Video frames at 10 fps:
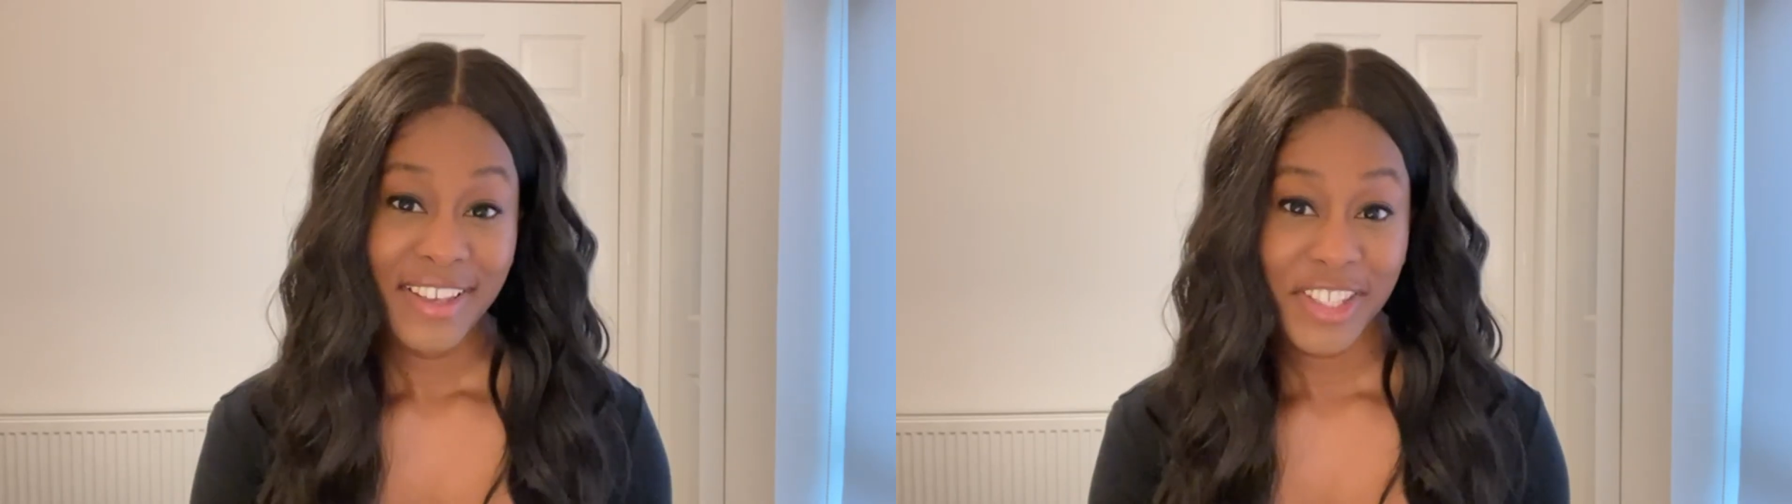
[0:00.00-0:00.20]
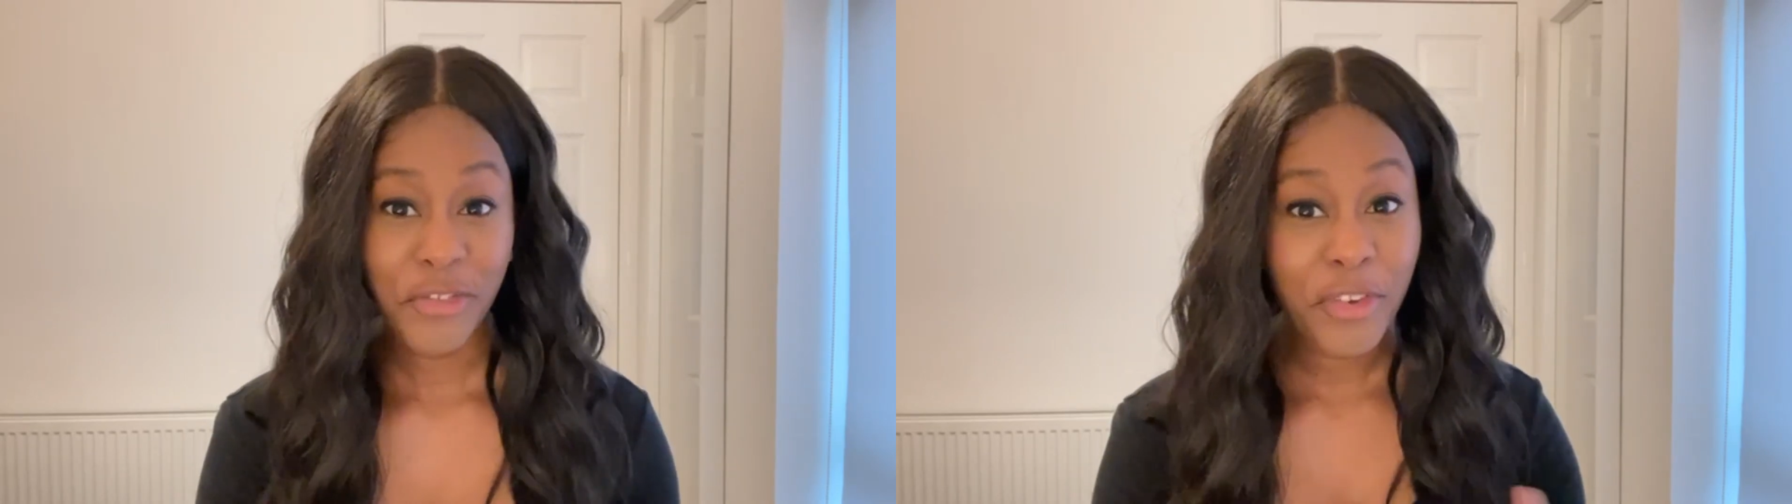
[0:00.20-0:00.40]

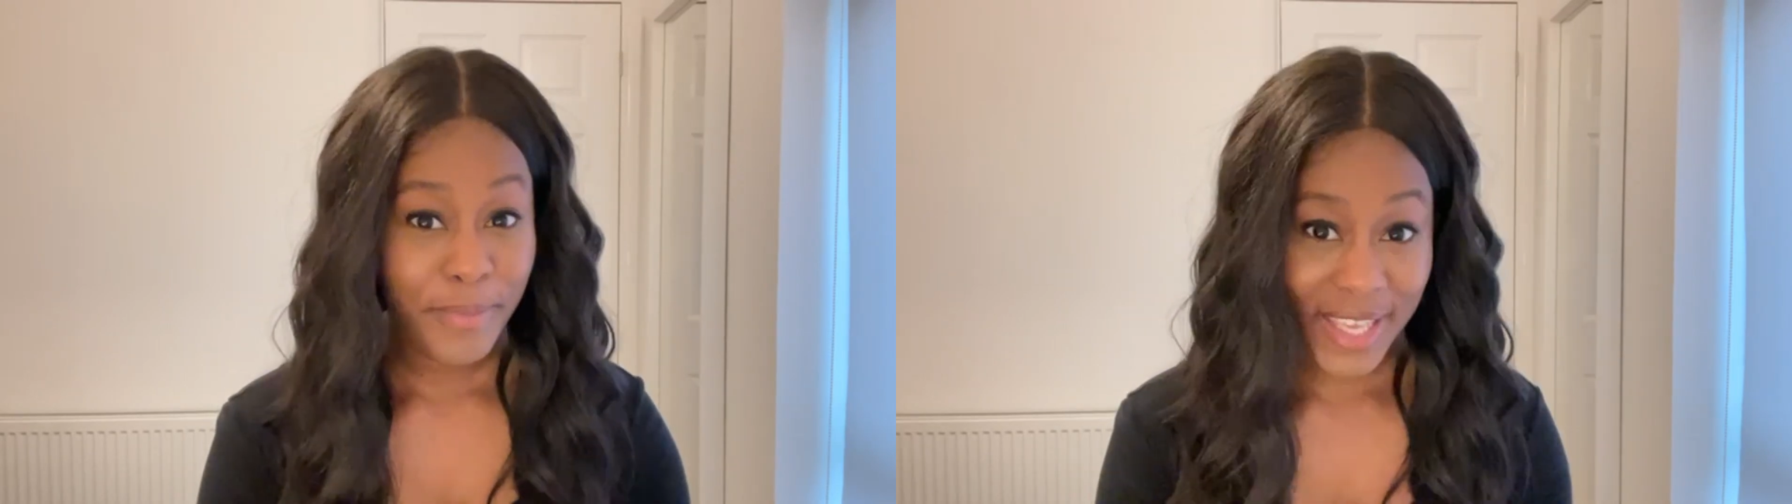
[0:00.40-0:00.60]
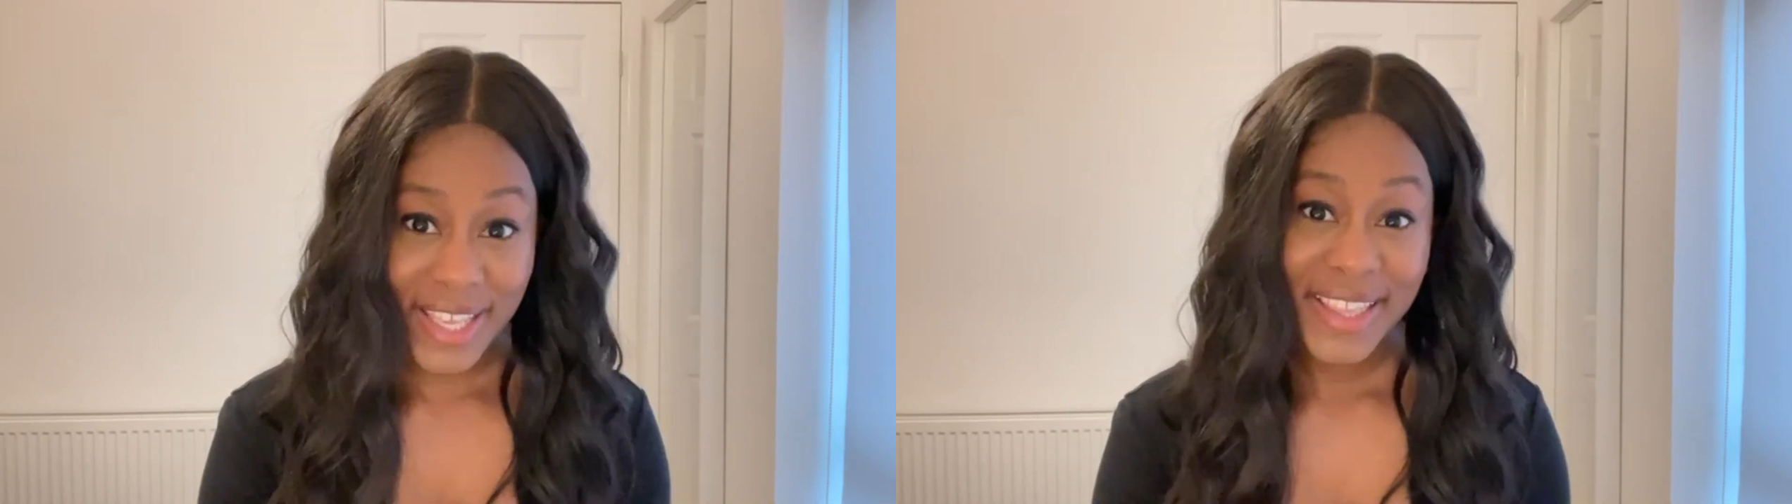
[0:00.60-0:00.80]
So for
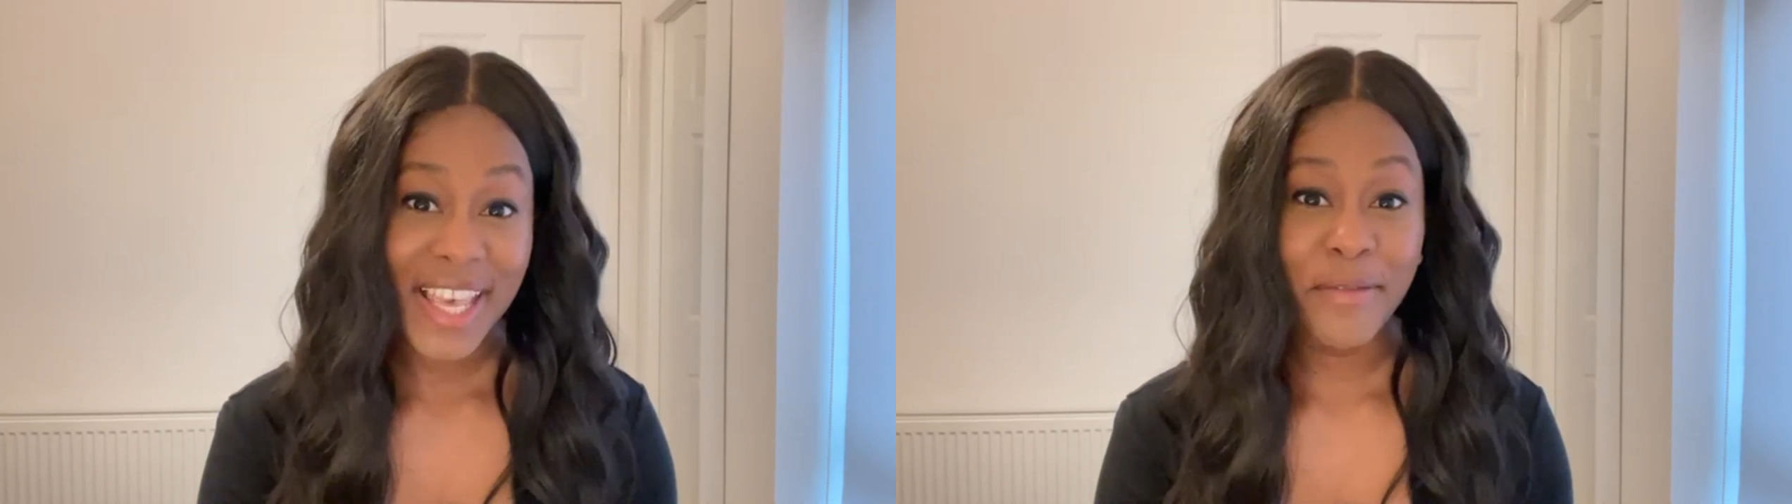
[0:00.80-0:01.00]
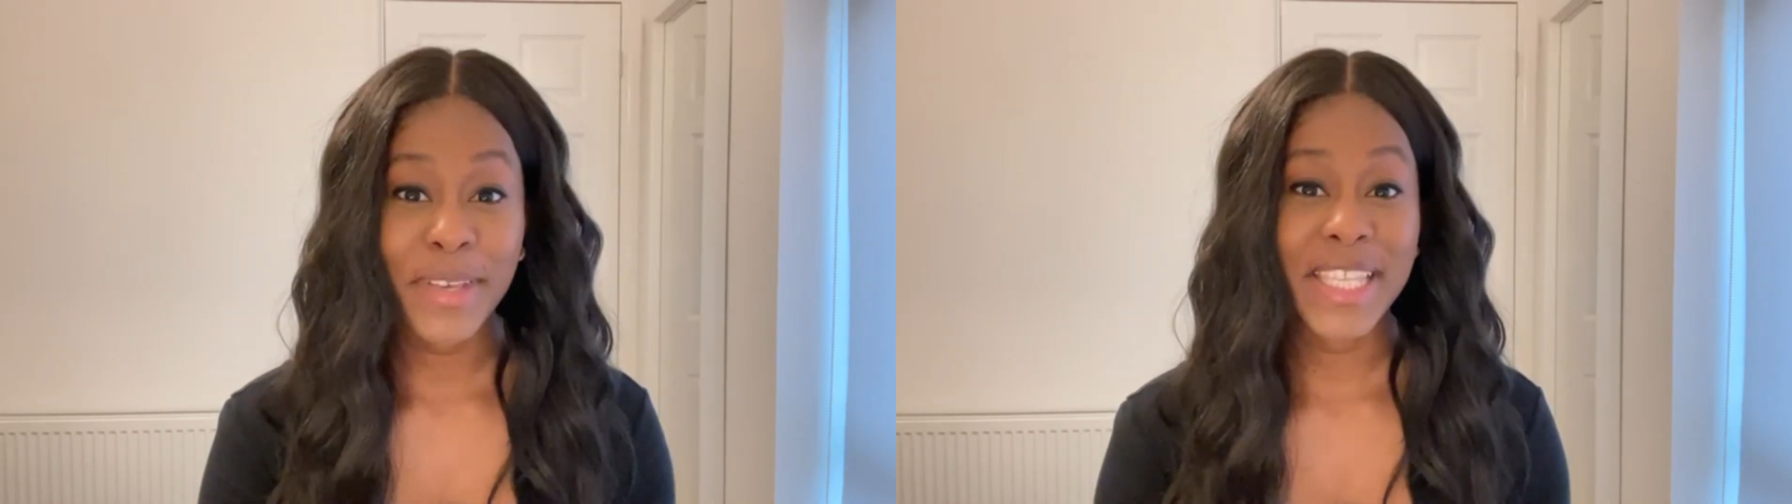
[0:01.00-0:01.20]
me,
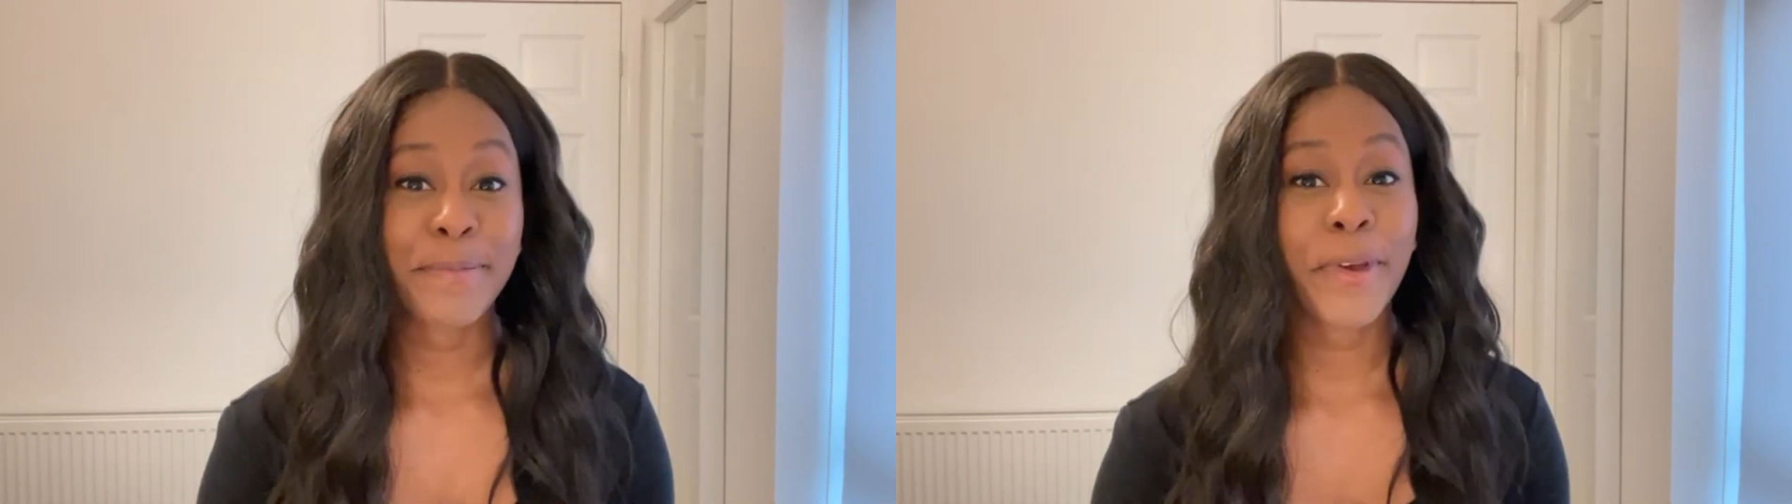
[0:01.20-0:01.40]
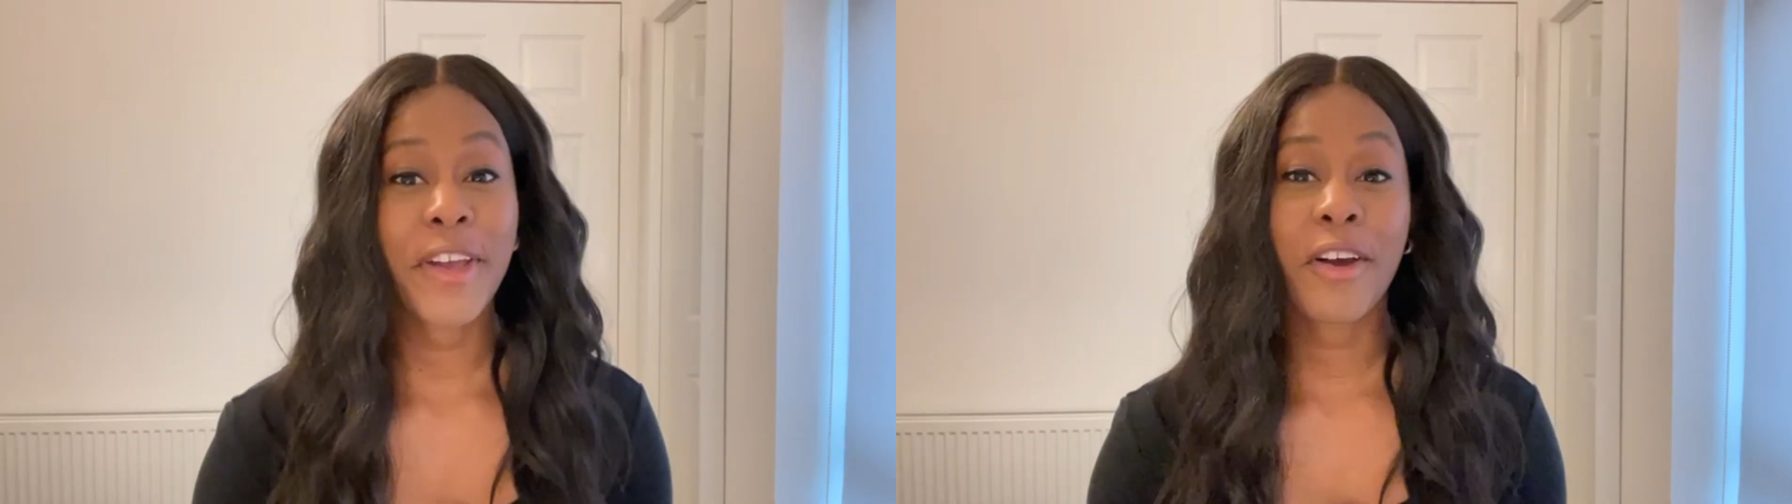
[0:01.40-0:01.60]
that means
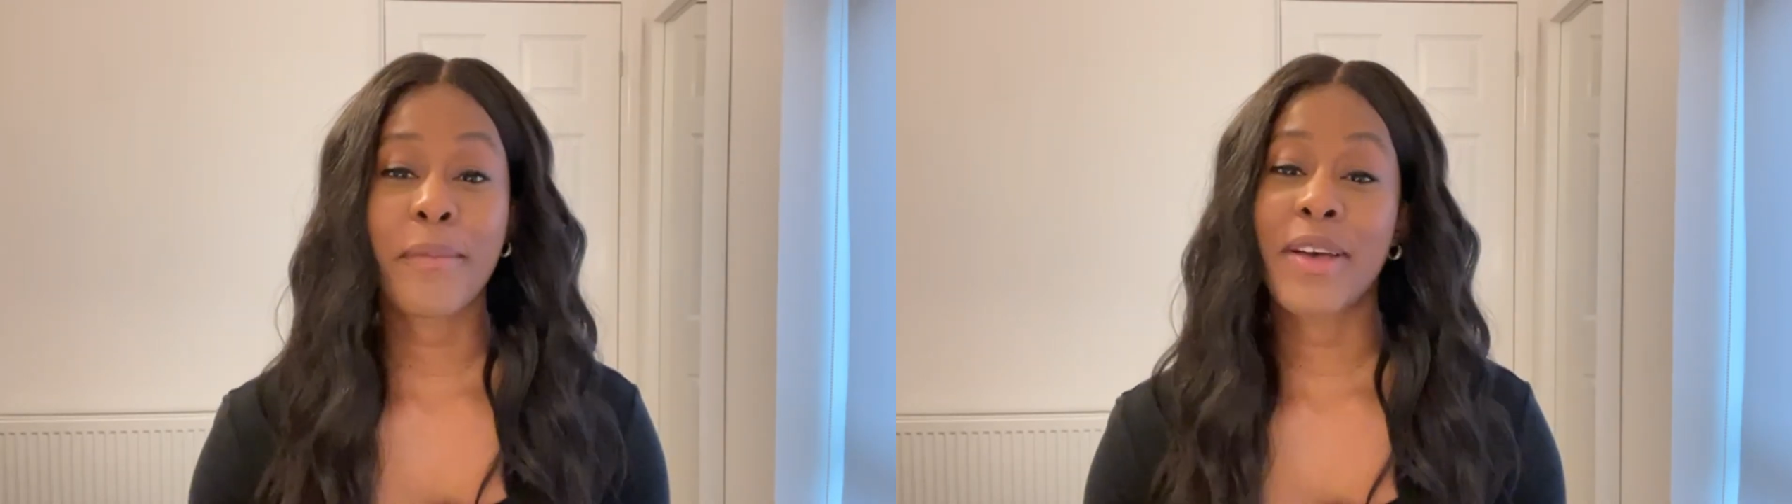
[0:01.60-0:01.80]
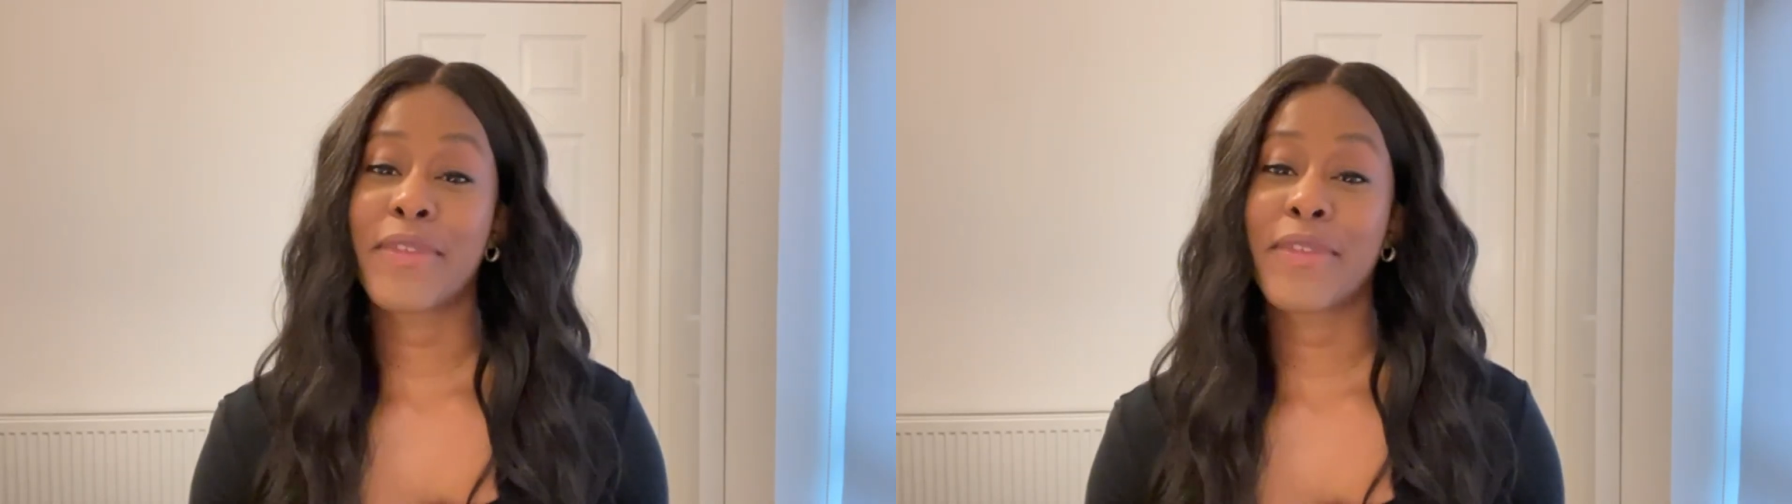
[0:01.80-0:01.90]
putting on my